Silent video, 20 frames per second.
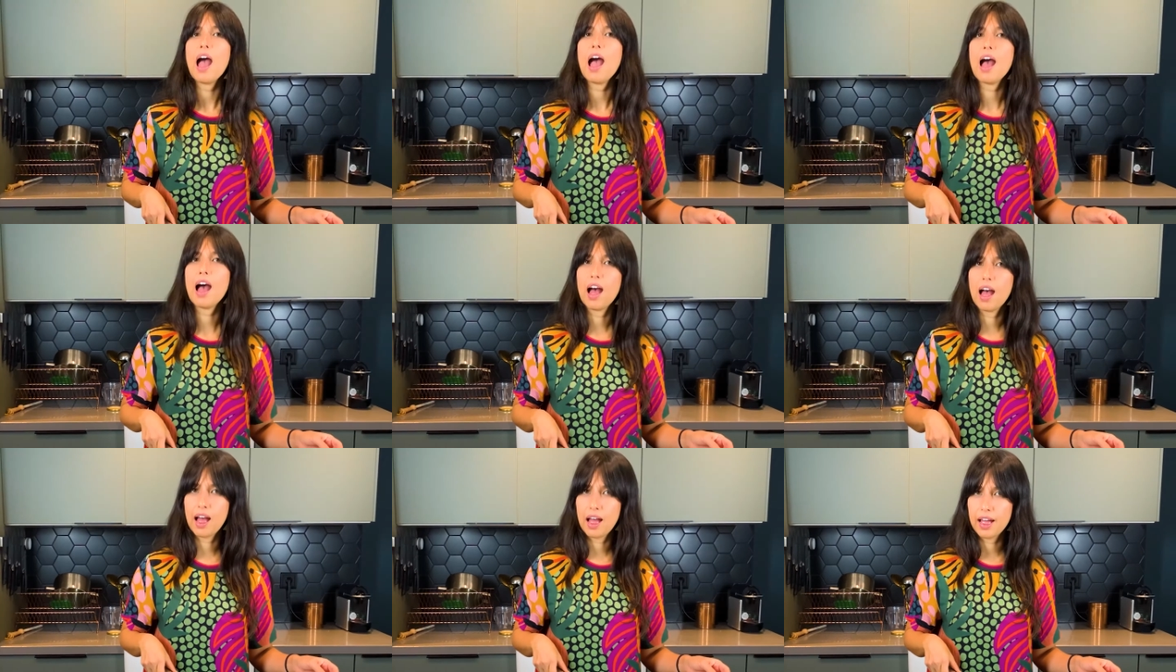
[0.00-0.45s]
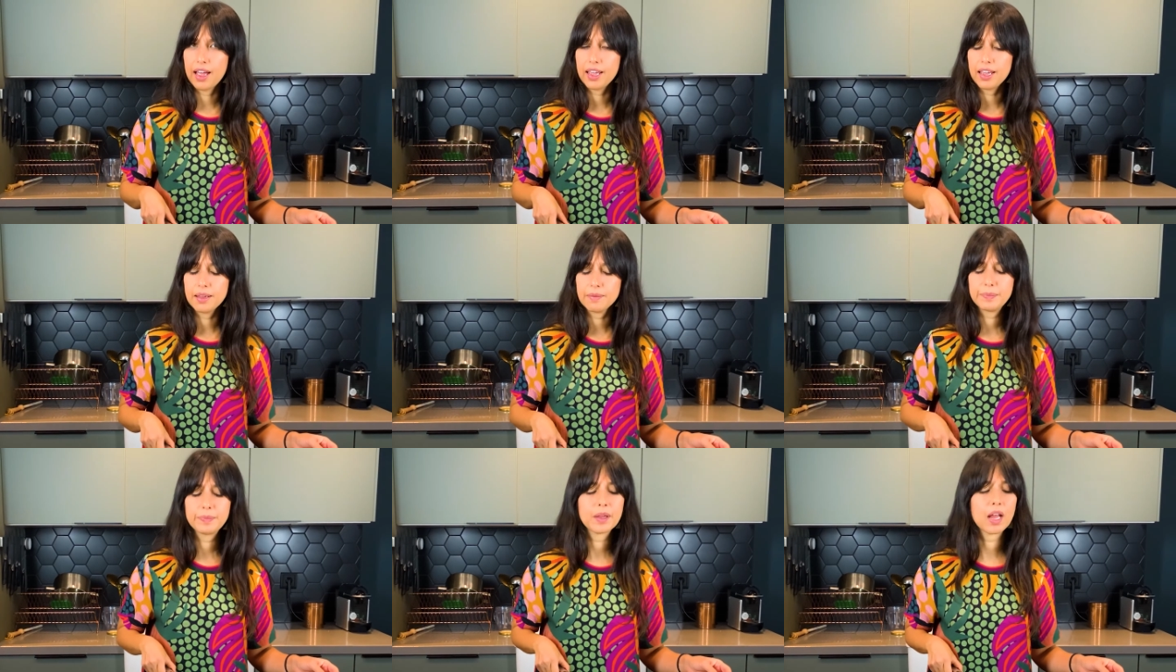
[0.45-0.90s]

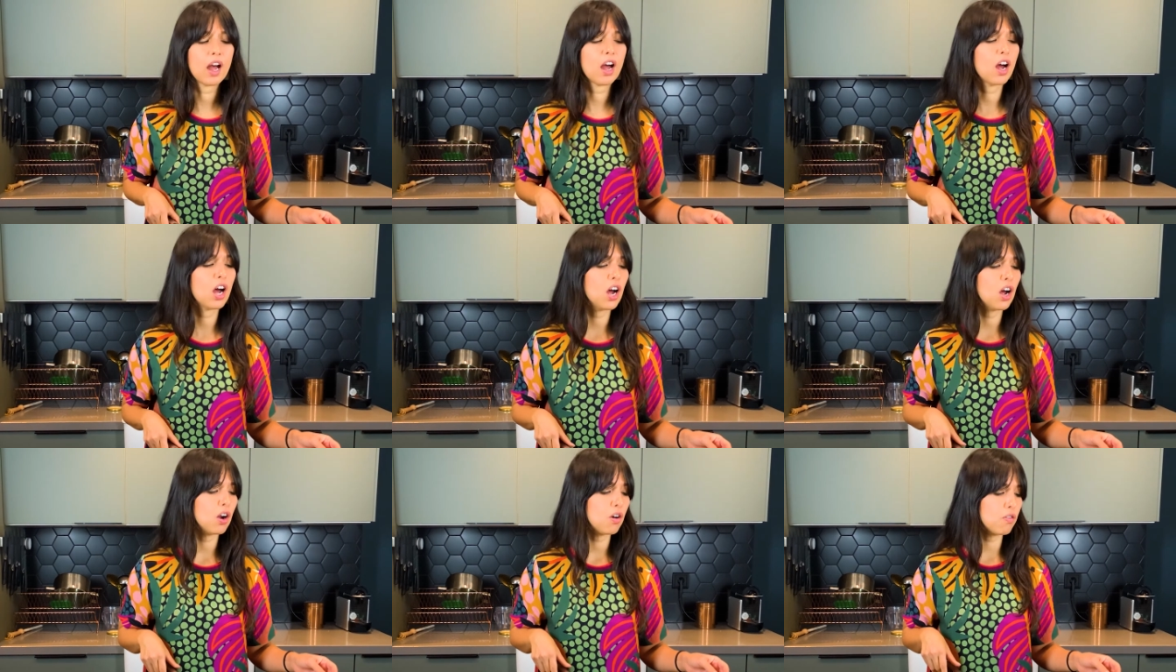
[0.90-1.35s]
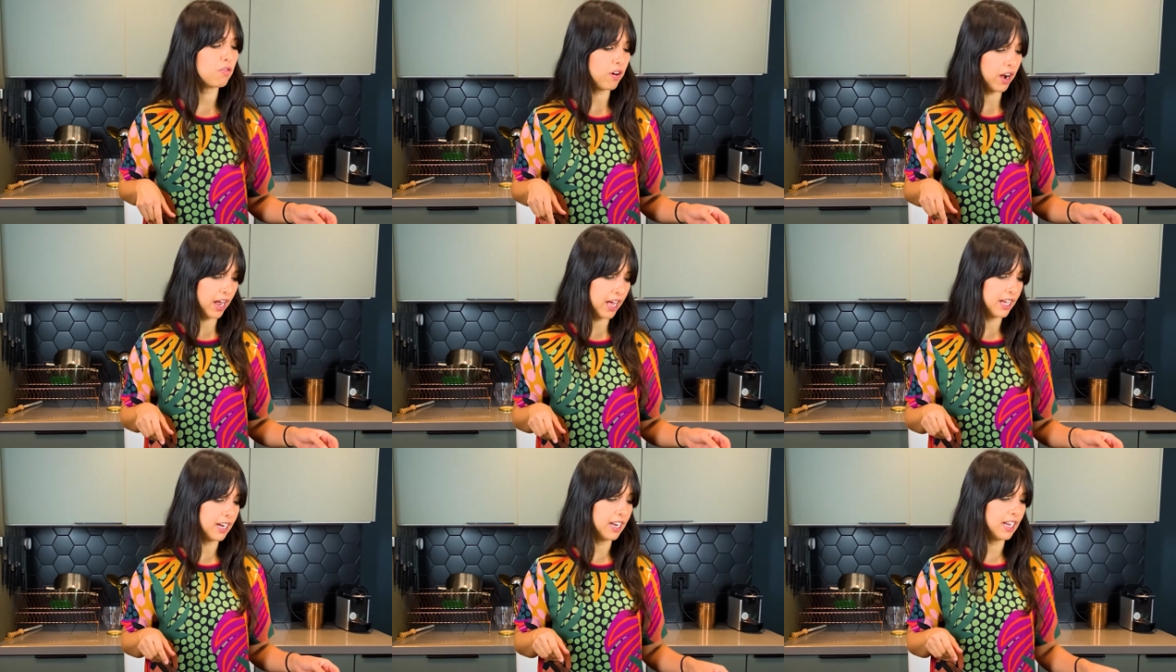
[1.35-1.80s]
I
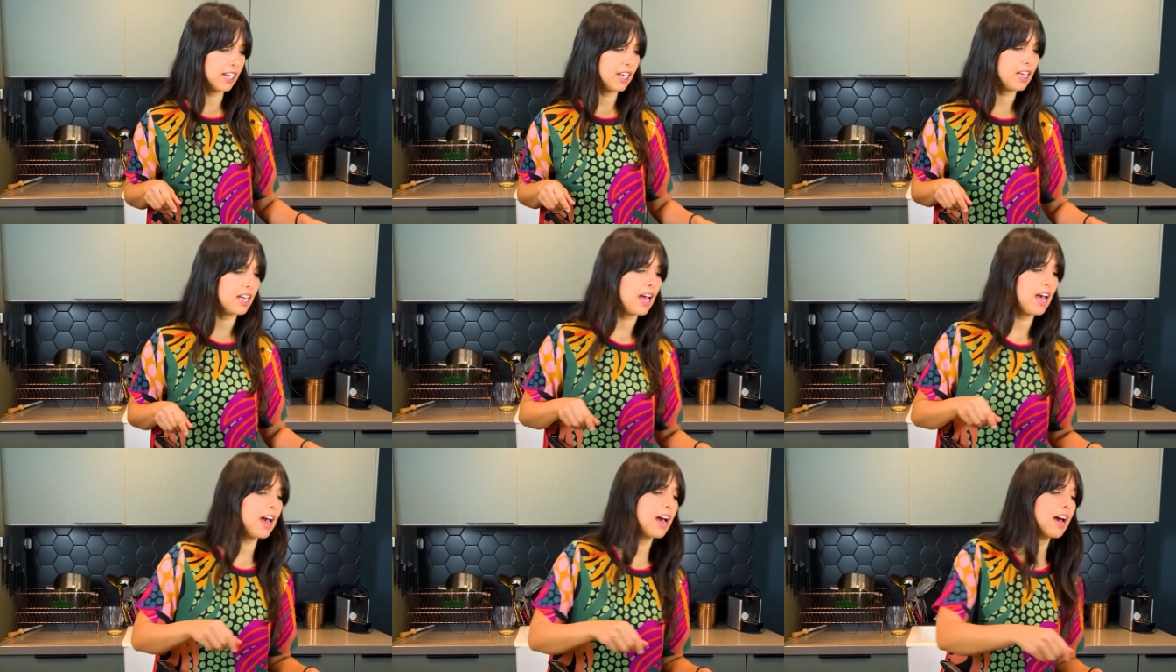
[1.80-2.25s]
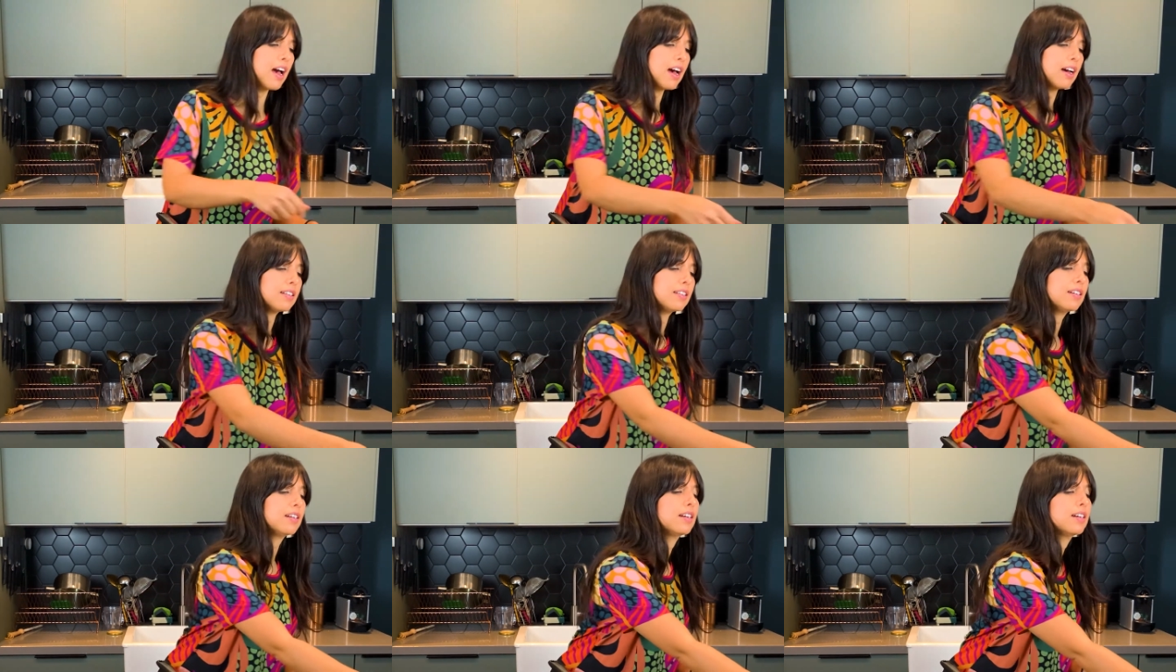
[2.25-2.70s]
already
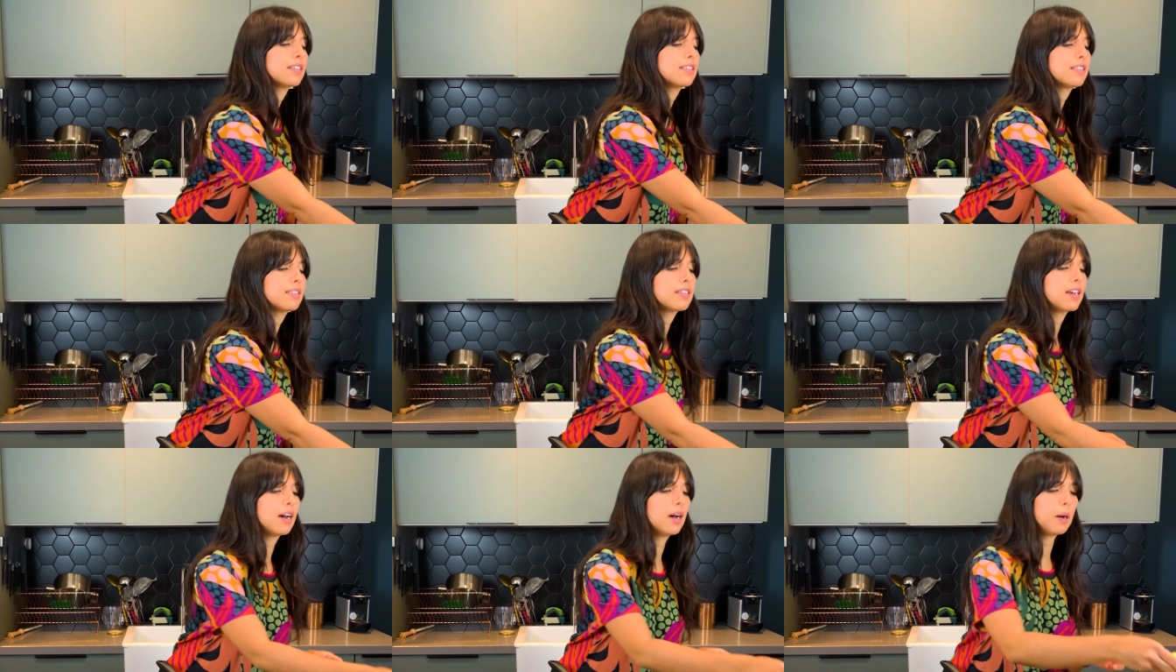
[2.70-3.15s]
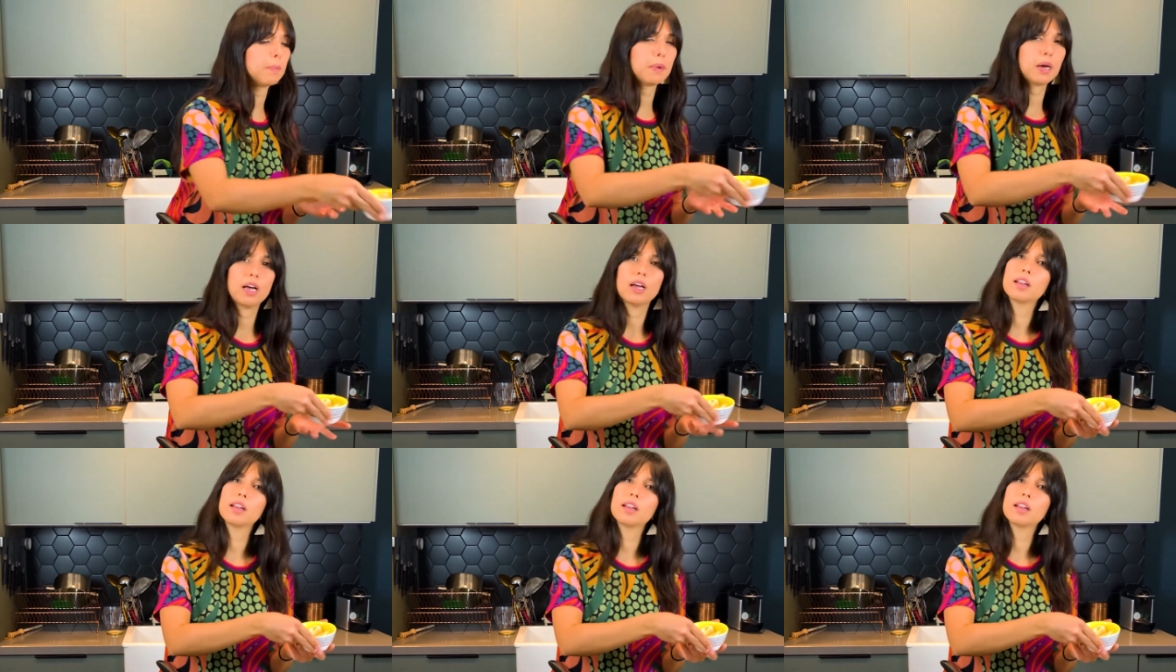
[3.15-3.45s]
add some